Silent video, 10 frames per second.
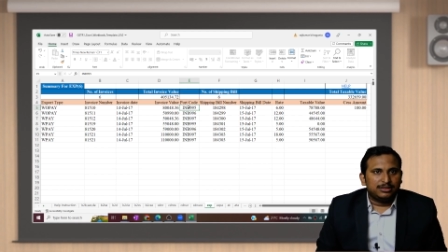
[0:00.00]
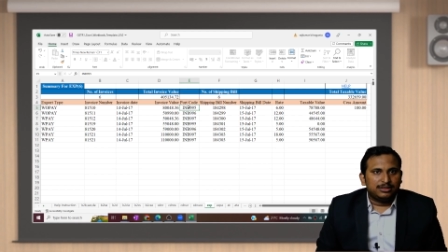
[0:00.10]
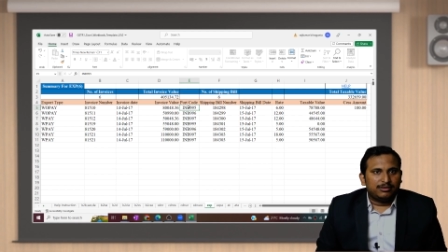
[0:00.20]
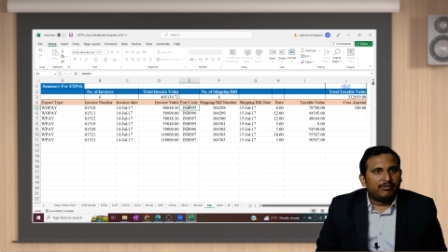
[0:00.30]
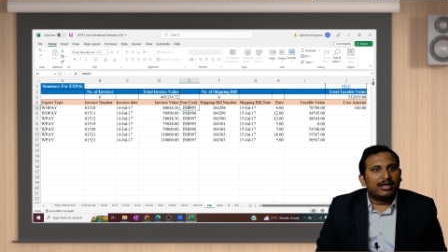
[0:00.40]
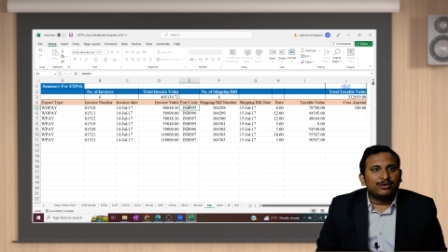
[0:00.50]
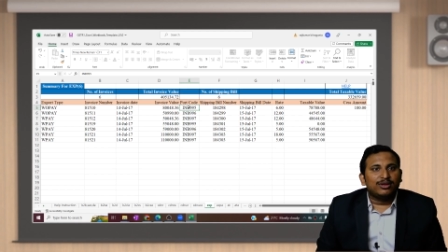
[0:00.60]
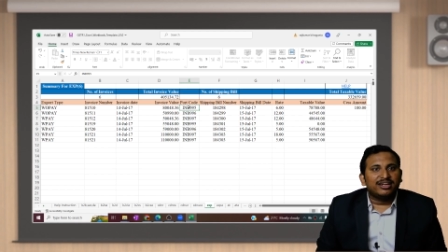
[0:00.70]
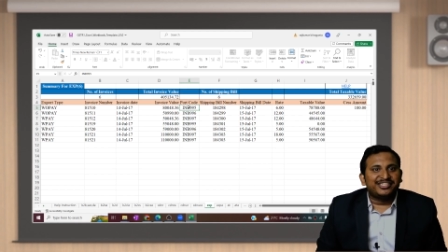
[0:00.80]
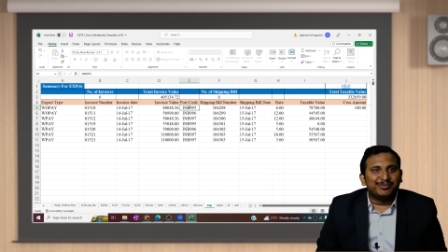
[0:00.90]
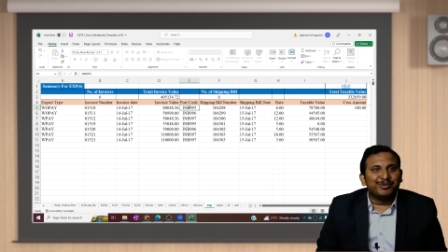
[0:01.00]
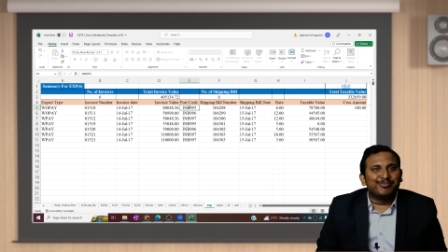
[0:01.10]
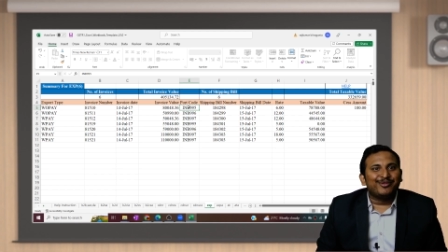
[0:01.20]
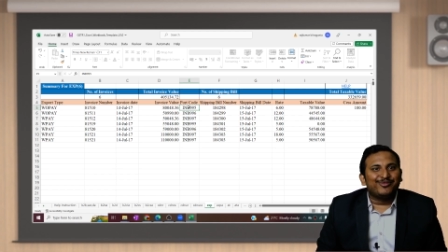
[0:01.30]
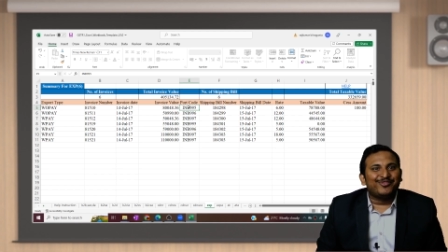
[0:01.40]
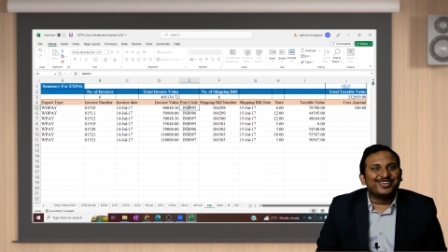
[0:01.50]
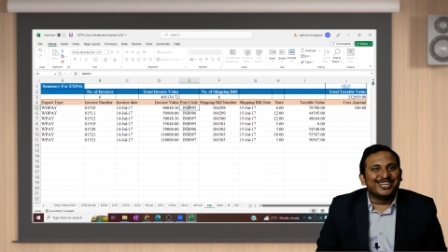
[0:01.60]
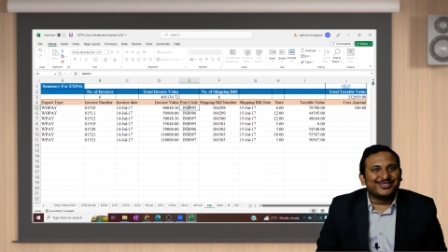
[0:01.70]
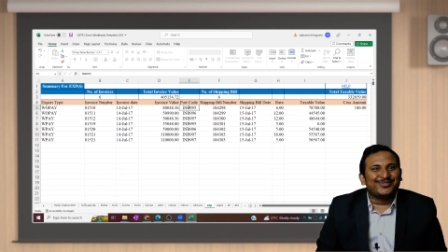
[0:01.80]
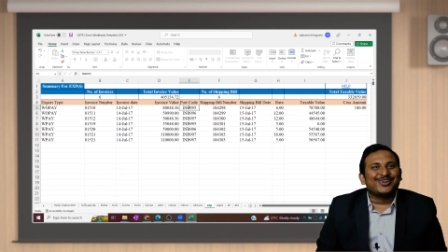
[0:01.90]
Where you will get shipping bill if it is
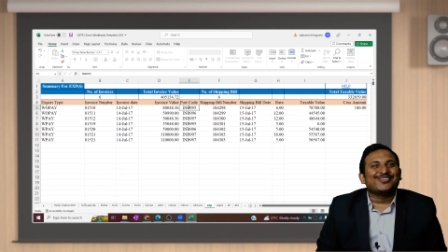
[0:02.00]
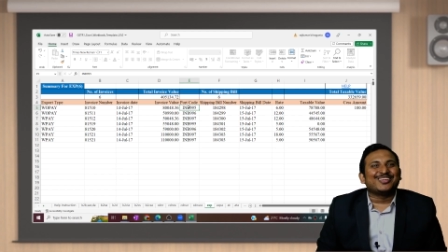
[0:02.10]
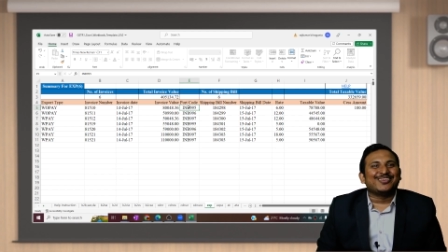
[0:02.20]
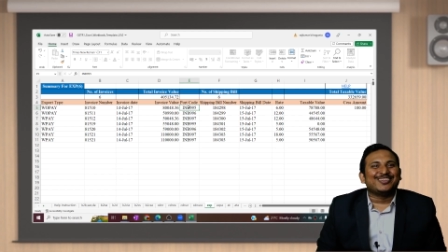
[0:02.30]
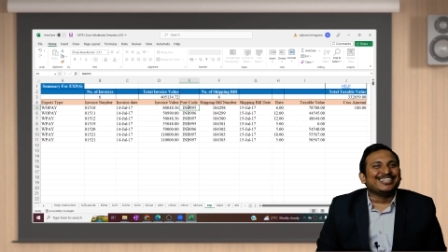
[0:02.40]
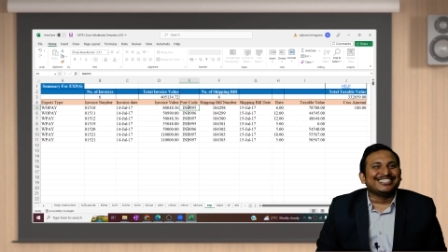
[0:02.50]
export of services.